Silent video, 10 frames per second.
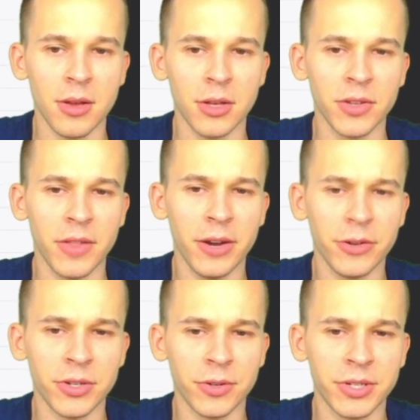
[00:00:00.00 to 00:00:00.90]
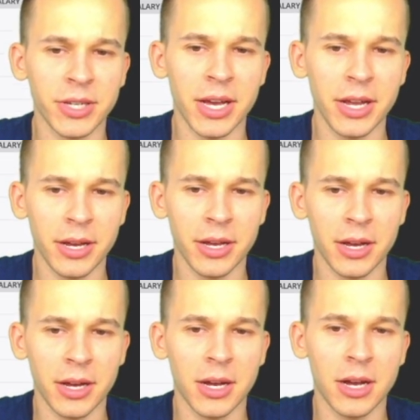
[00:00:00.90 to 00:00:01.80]
So on the Arizona side,
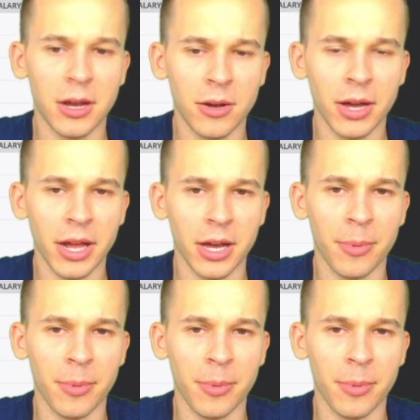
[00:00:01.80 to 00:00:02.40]
again, a couple